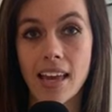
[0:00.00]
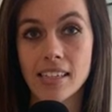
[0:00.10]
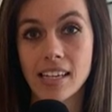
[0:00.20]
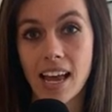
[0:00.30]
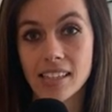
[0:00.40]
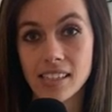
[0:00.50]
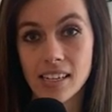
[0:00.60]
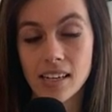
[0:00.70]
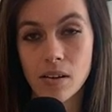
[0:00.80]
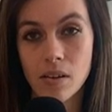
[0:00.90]

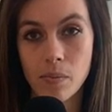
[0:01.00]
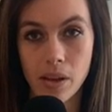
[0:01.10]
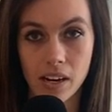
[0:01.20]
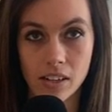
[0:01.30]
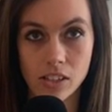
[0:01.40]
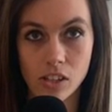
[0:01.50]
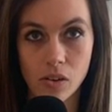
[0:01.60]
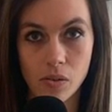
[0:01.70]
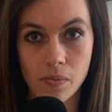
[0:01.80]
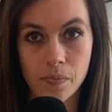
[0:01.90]
Asiatic Barred
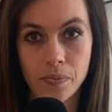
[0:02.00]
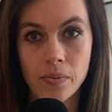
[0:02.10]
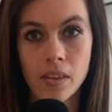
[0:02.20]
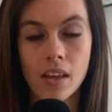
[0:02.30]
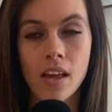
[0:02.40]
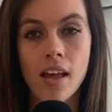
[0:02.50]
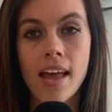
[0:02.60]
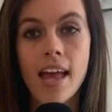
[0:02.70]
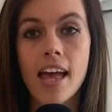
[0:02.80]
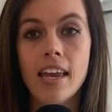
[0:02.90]
Zone
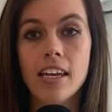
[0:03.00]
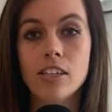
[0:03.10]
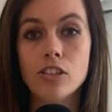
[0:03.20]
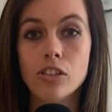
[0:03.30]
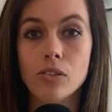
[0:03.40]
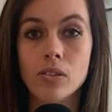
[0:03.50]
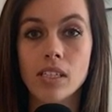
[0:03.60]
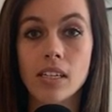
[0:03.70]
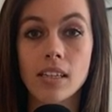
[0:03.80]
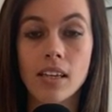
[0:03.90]
and
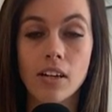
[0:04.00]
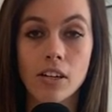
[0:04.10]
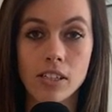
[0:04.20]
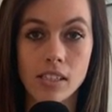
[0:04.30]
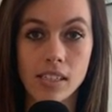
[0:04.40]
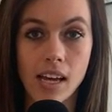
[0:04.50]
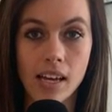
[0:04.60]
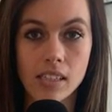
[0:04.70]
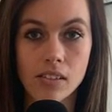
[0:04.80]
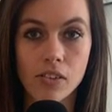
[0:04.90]
introducing a literacy
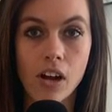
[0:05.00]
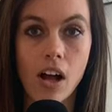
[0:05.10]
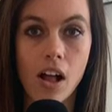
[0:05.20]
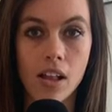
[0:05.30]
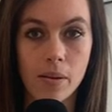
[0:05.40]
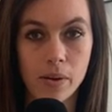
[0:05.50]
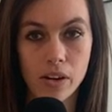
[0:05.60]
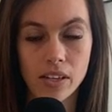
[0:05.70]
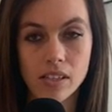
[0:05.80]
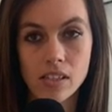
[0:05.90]
test for all
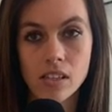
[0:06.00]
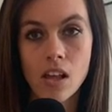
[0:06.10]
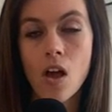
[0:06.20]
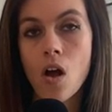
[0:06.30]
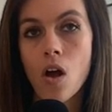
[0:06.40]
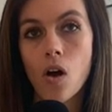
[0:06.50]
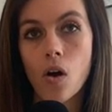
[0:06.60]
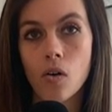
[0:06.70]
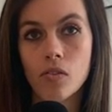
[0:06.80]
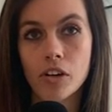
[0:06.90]
immigrants
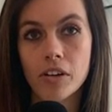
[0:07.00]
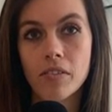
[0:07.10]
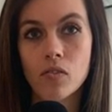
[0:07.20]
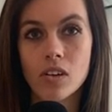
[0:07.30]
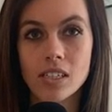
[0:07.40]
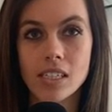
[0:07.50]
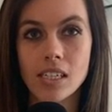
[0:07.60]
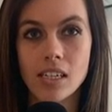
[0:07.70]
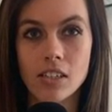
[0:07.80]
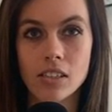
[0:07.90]
over
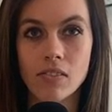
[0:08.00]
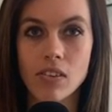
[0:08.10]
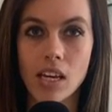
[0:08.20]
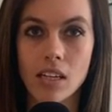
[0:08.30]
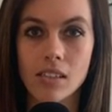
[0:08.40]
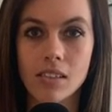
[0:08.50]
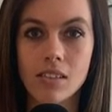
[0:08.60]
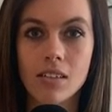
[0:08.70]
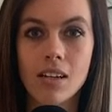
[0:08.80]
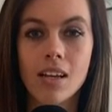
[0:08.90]
14 years of age.
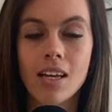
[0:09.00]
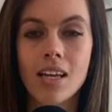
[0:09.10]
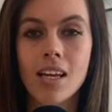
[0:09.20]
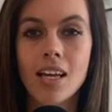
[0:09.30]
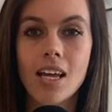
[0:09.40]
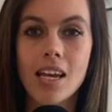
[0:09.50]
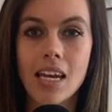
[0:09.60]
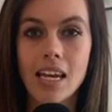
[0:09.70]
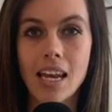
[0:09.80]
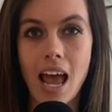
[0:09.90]

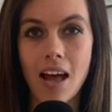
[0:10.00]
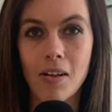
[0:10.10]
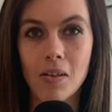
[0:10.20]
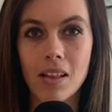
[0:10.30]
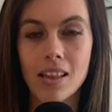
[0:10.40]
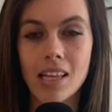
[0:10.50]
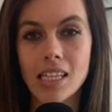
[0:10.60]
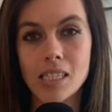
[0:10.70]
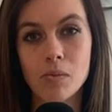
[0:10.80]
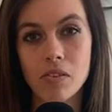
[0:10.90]
Now,
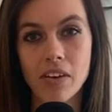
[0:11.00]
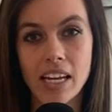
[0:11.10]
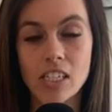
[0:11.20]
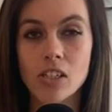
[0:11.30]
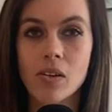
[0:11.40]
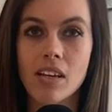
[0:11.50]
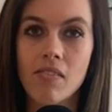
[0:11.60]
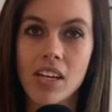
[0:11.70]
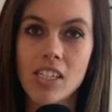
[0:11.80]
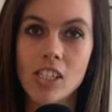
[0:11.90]
let's move on to
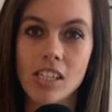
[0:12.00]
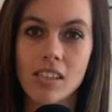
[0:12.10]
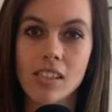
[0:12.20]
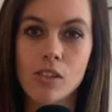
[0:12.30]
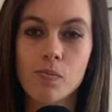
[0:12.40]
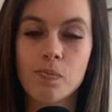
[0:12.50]
inventions.